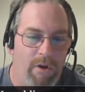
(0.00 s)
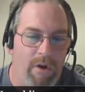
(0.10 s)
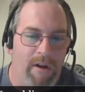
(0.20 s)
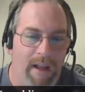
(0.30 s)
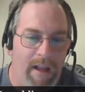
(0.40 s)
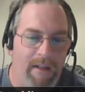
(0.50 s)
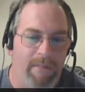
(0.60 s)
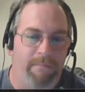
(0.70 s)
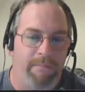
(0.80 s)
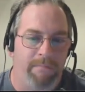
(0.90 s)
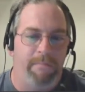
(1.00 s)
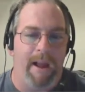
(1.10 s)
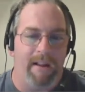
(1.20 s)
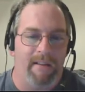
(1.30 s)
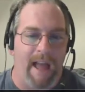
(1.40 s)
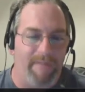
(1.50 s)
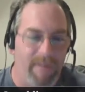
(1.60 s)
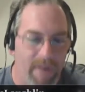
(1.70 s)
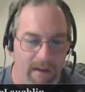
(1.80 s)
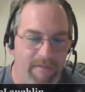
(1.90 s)
You can pick to have
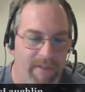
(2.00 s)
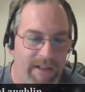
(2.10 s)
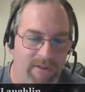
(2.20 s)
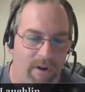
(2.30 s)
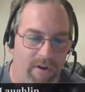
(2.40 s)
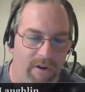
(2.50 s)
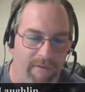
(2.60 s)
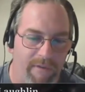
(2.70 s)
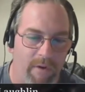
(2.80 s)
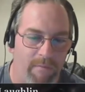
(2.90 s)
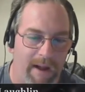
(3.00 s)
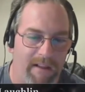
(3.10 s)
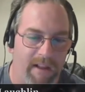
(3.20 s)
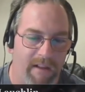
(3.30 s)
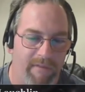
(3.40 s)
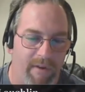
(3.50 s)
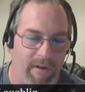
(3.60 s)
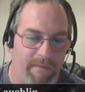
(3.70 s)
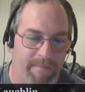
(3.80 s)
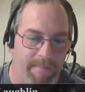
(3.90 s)
none of this on your phone by
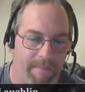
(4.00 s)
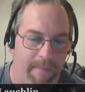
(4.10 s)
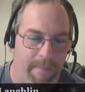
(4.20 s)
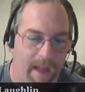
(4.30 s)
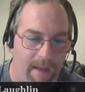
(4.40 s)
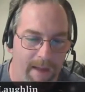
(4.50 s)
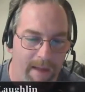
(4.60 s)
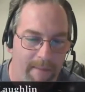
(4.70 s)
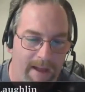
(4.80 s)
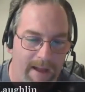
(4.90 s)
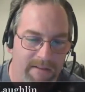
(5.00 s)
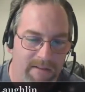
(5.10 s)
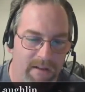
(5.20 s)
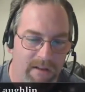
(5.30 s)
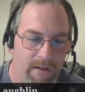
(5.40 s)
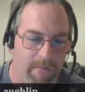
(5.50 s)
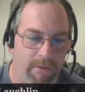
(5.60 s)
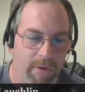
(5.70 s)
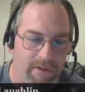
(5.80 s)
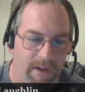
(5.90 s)
default. MMS, right.
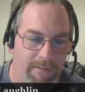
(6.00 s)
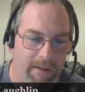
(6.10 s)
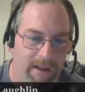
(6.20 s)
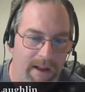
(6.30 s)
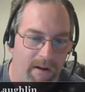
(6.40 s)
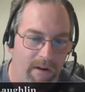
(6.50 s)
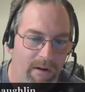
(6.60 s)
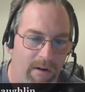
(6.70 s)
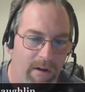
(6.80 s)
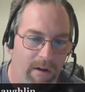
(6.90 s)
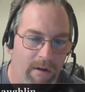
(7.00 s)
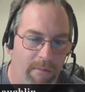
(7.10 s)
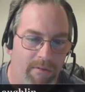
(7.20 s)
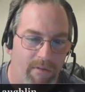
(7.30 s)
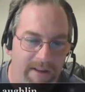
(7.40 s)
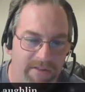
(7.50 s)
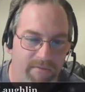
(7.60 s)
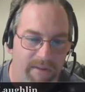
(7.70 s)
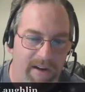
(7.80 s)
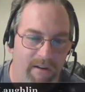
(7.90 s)
Music player, press
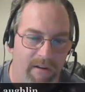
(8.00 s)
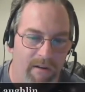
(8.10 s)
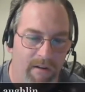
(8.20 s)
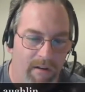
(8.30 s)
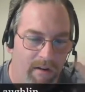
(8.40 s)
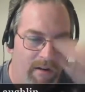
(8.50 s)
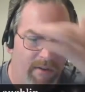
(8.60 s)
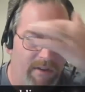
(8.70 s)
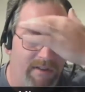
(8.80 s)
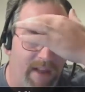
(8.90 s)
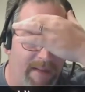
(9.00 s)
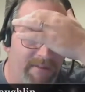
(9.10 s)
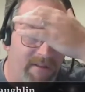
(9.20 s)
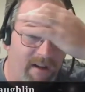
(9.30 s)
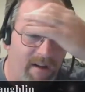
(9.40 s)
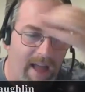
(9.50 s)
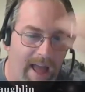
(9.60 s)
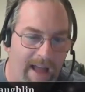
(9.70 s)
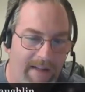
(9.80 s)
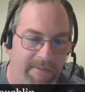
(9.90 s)
reader, the Samsung
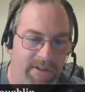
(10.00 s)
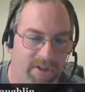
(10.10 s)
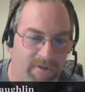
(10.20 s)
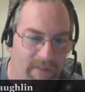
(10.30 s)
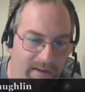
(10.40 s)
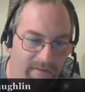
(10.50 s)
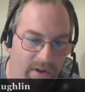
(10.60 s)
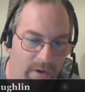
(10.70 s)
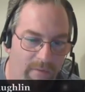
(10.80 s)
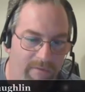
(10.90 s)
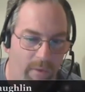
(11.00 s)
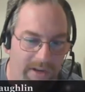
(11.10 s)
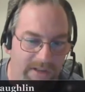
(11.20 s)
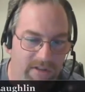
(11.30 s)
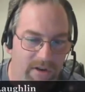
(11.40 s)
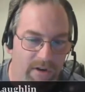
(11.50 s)
app, Street View, voice